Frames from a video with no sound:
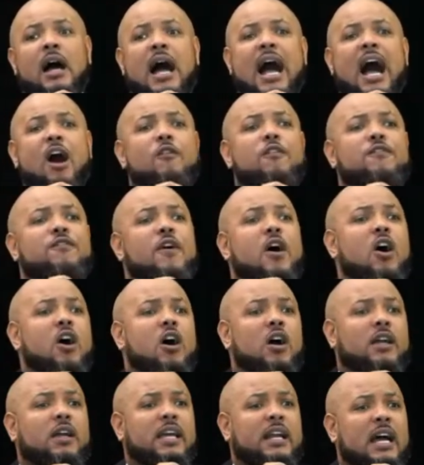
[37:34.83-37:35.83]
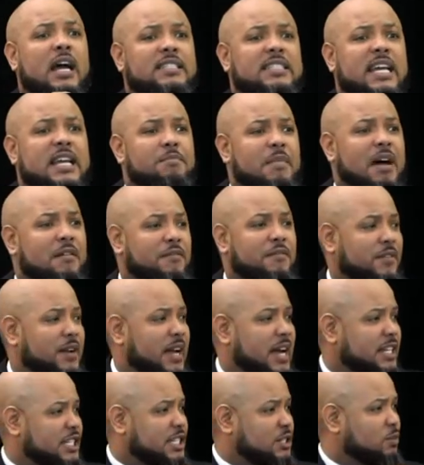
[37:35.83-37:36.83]
How far can I take my
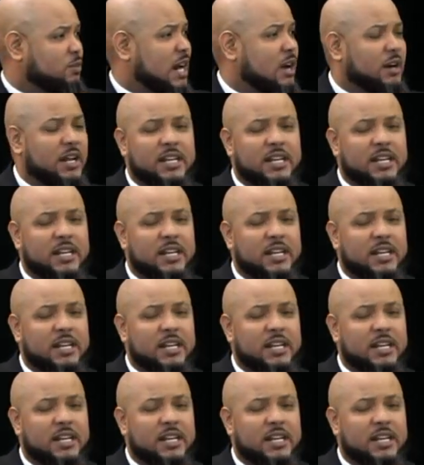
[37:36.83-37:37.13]
flesh without